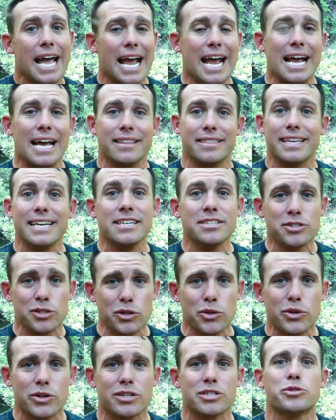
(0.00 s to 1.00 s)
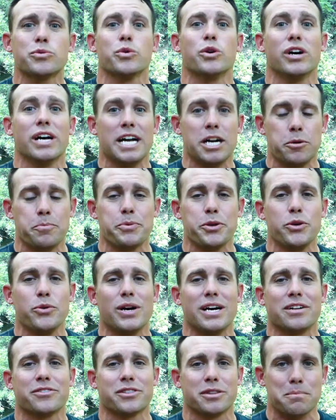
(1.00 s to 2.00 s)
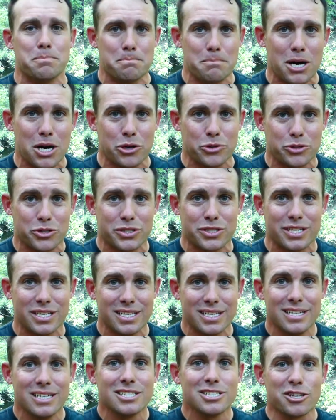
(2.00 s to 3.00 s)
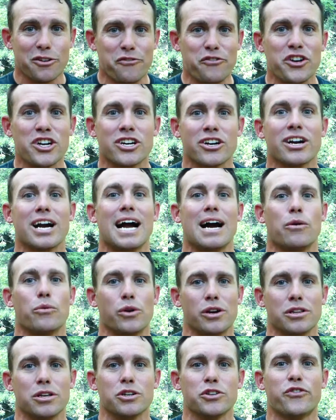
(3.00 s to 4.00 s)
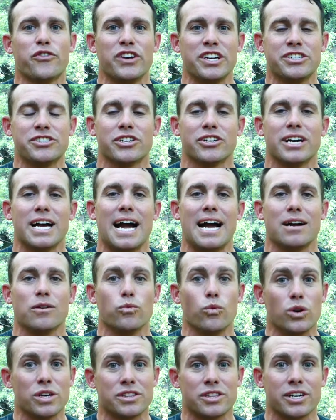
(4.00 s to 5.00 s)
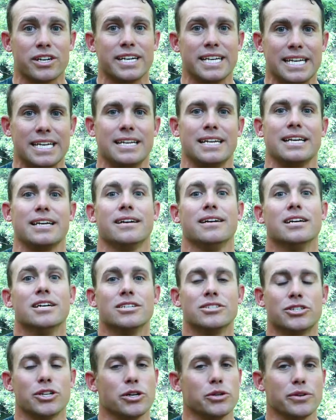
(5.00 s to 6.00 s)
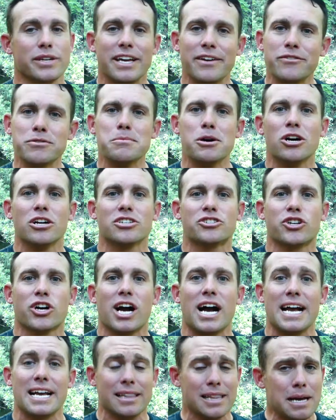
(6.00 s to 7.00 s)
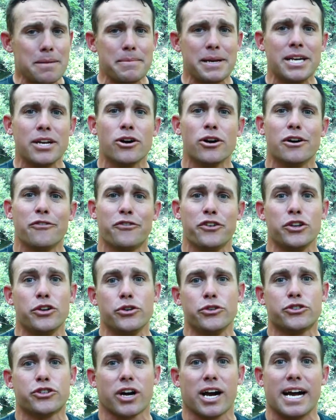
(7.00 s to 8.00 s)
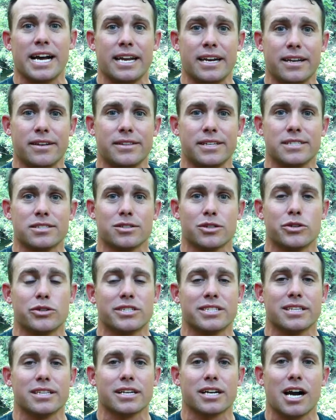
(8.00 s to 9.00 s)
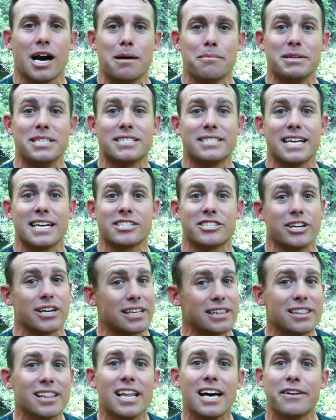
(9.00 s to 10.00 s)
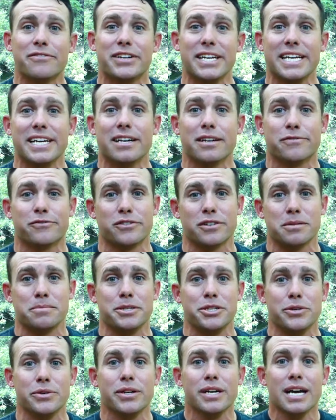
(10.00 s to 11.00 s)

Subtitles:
And these lures will help you out the most to figure out where those fish are at and what they're eating. So give them all a try, and let me know if you do try any of these lures in the comment section. I'd love to hear from you.